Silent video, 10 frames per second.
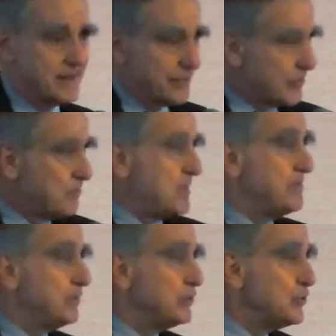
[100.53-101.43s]
There are
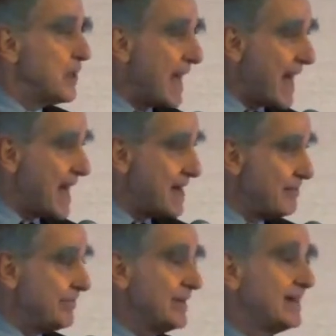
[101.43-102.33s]
people who
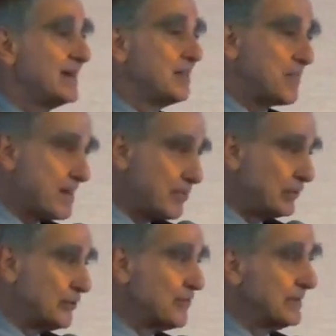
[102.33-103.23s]
have
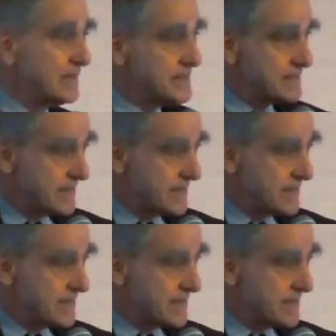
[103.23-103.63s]
bipolar illness,